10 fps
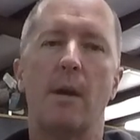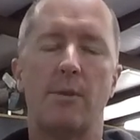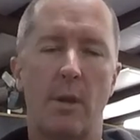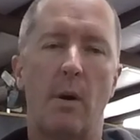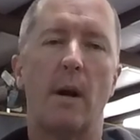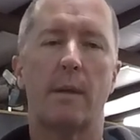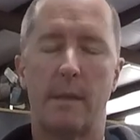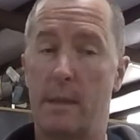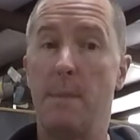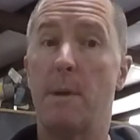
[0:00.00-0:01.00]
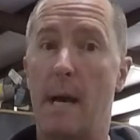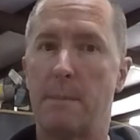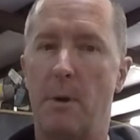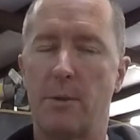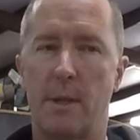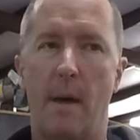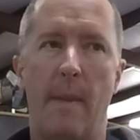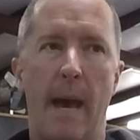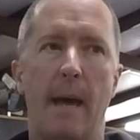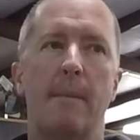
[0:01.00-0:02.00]
So I'll keep you guys posted on
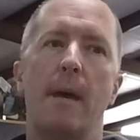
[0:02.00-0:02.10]
that.